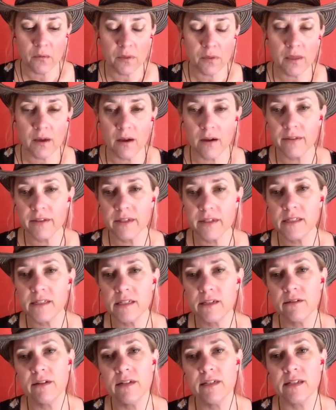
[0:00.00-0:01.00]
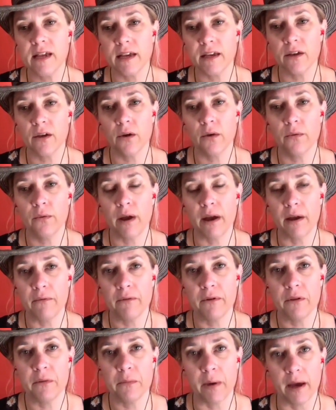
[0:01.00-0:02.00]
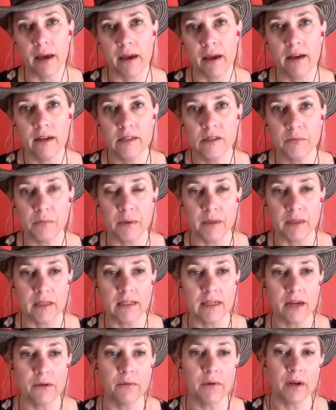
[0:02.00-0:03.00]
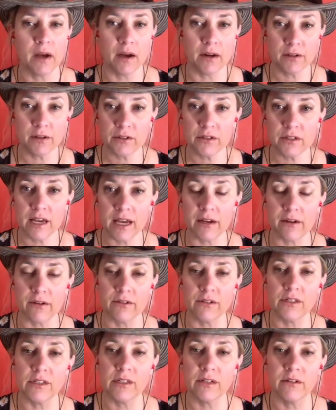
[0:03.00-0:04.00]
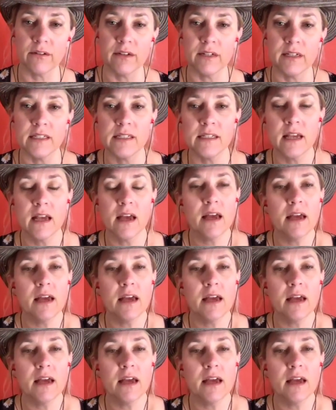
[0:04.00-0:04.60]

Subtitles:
on the series I co-write with my husband, the Deadwood Undertaker series,